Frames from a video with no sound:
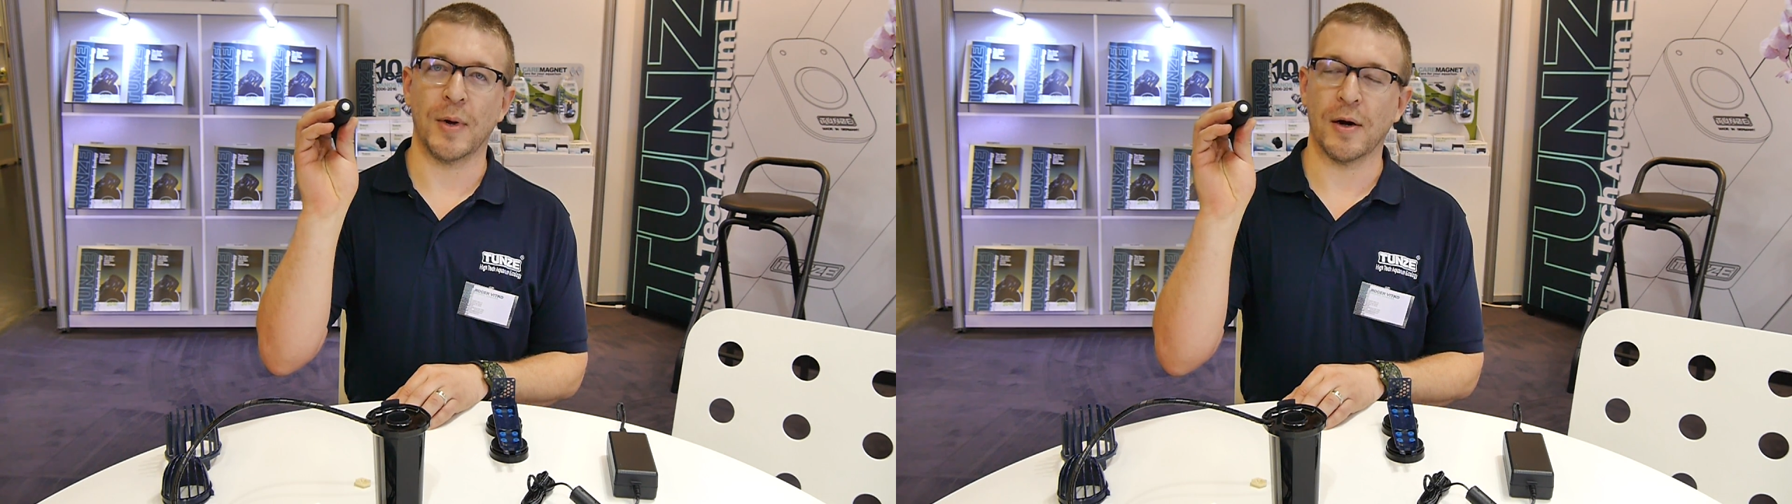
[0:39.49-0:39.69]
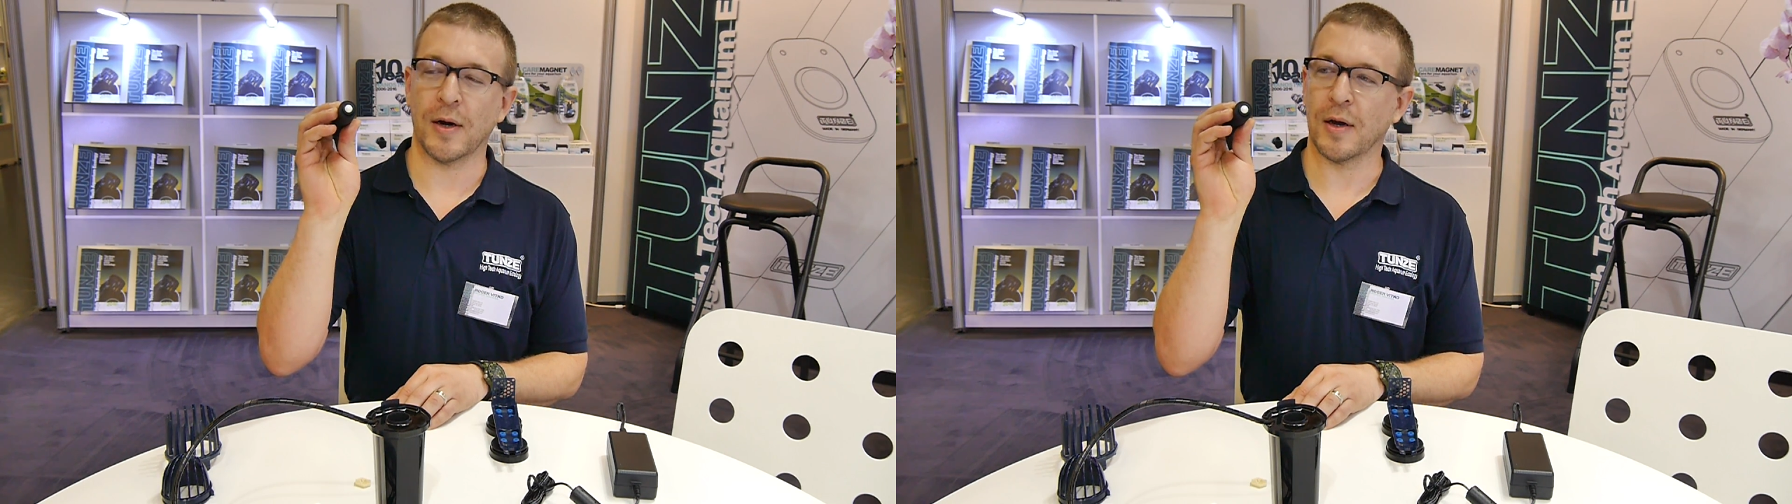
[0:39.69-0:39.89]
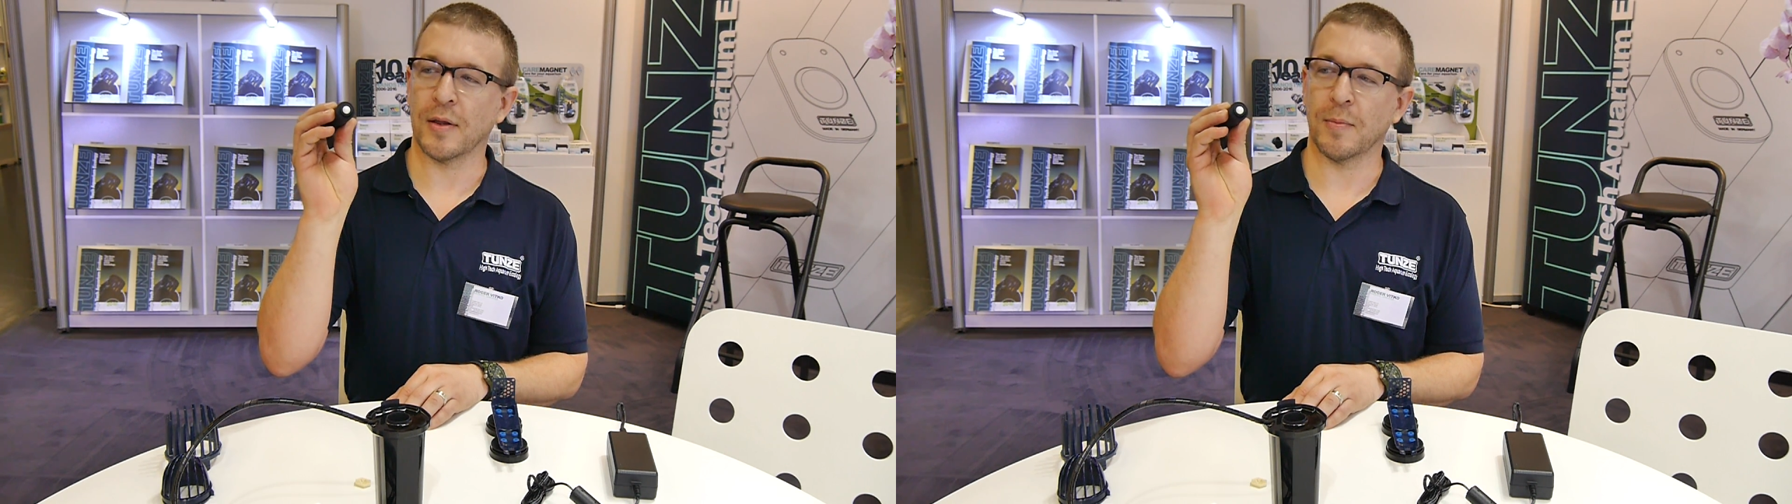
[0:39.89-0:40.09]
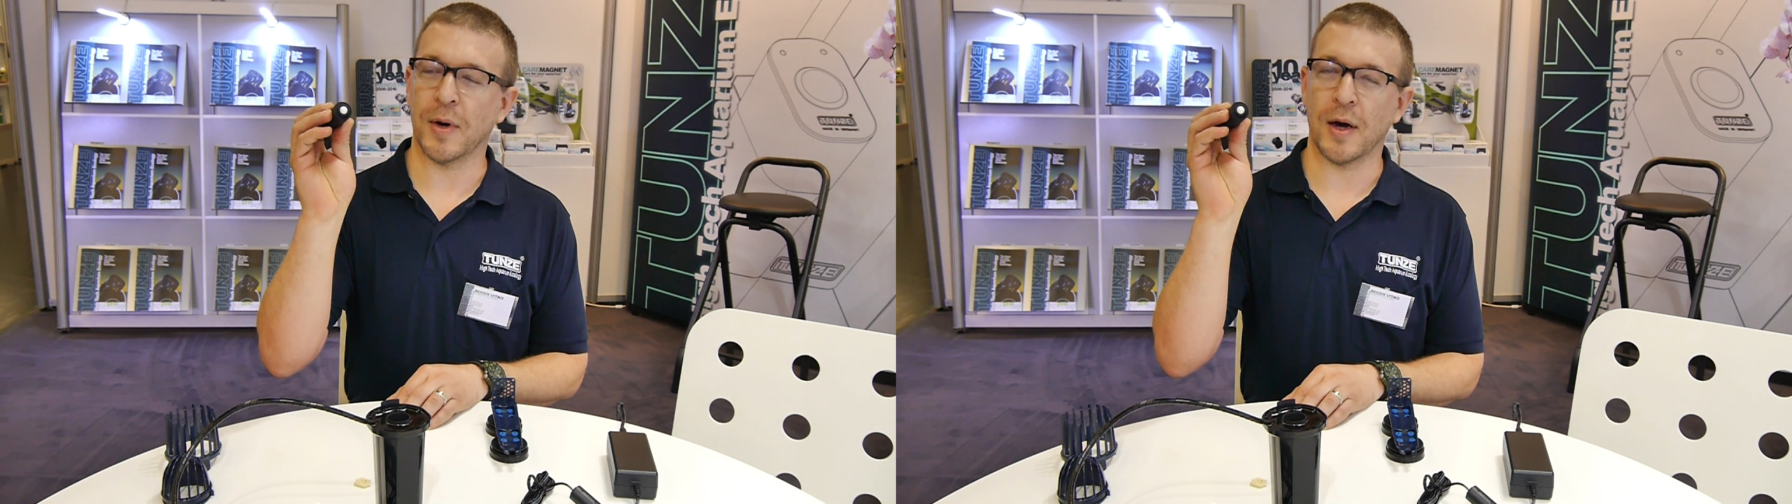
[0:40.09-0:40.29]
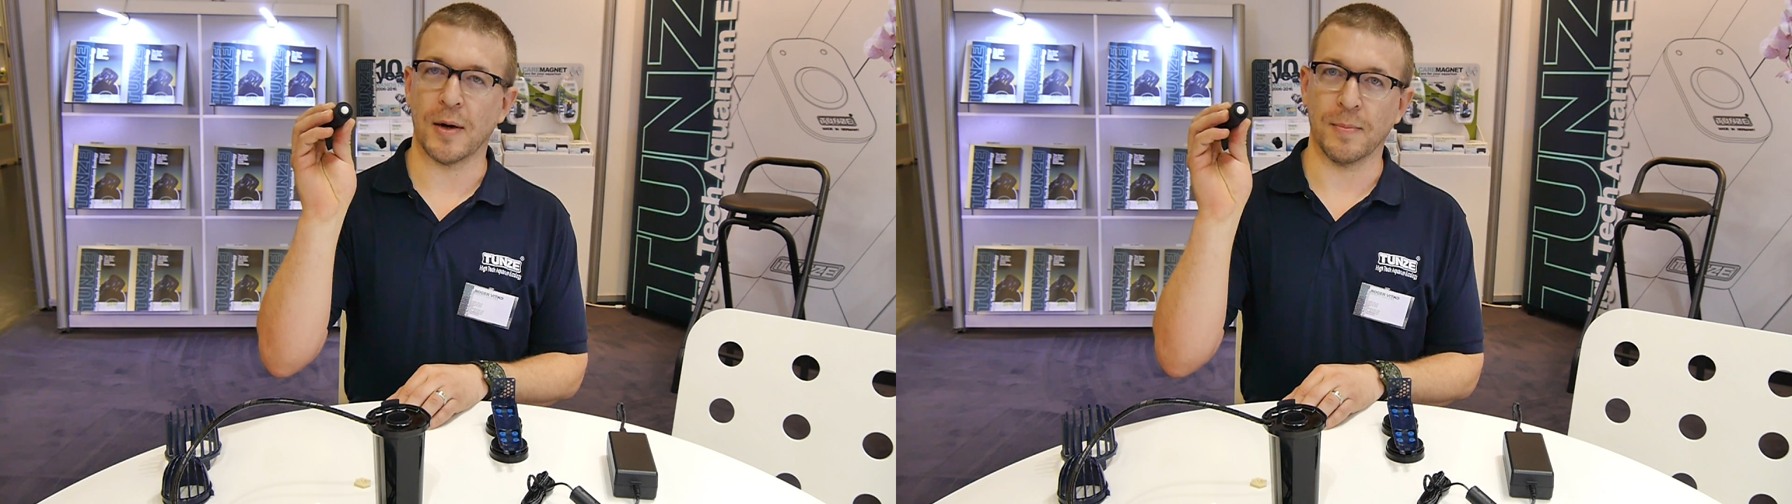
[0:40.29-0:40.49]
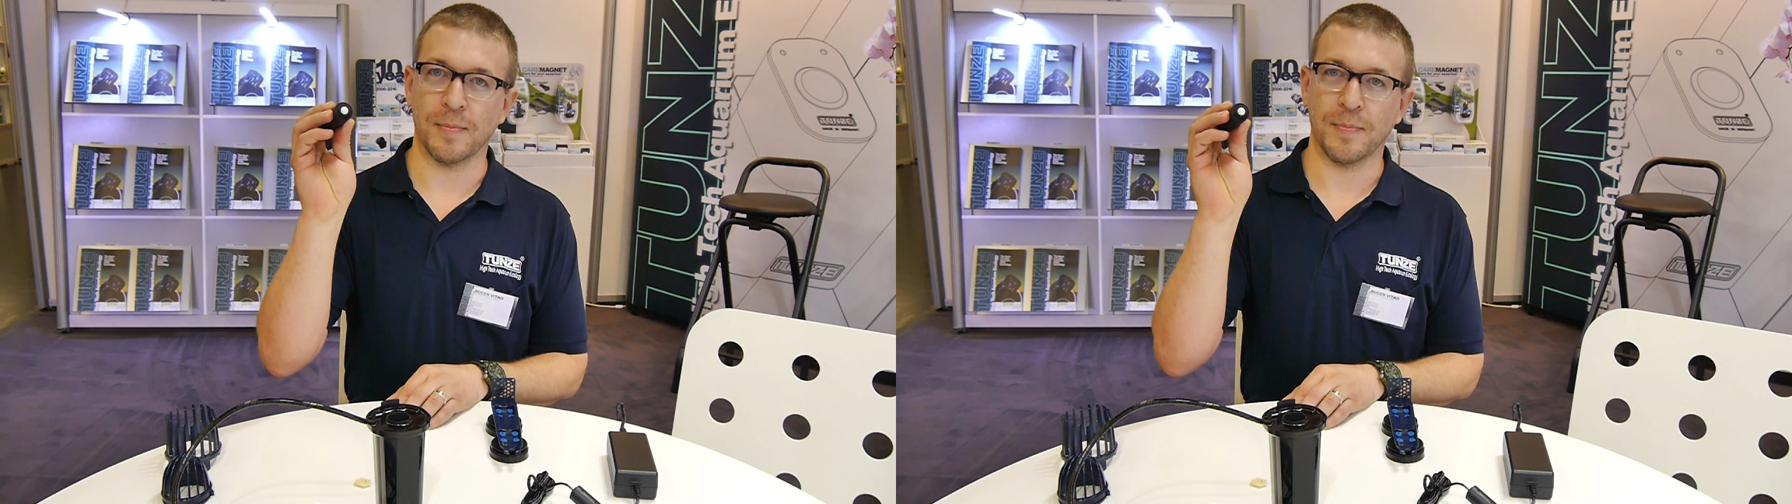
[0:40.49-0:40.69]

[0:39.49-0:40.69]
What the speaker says: bearing on the bottom.